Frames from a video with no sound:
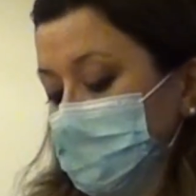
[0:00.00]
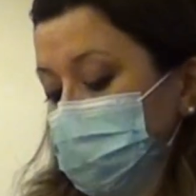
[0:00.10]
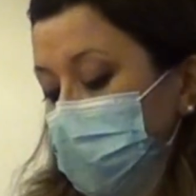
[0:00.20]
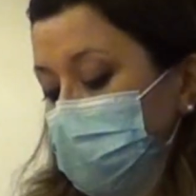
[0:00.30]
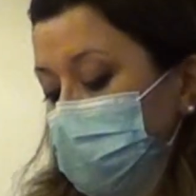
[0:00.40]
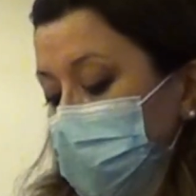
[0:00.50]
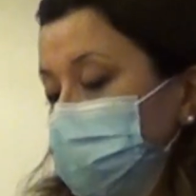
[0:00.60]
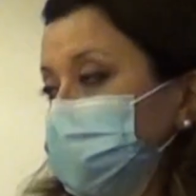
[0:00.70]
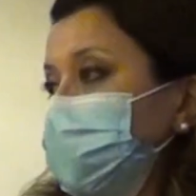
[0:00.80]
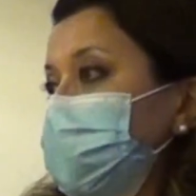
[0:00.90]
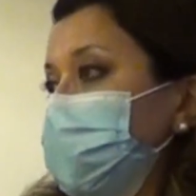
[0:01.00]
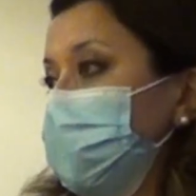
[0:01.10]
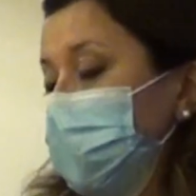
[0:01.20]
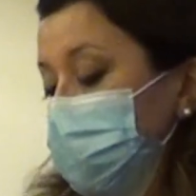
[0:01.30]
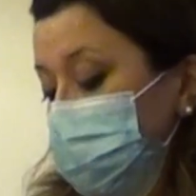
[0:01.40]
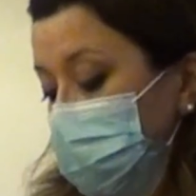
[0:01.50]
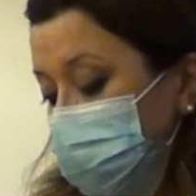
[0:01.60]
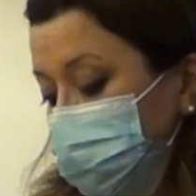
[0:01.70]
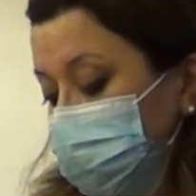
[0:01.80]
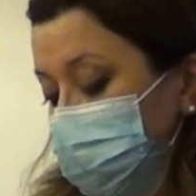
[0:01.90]
and about 40% require
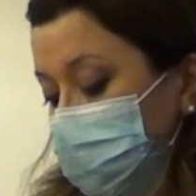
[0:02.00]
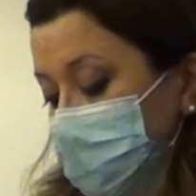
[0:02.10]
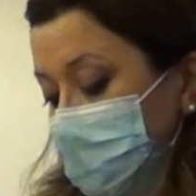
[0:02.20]
major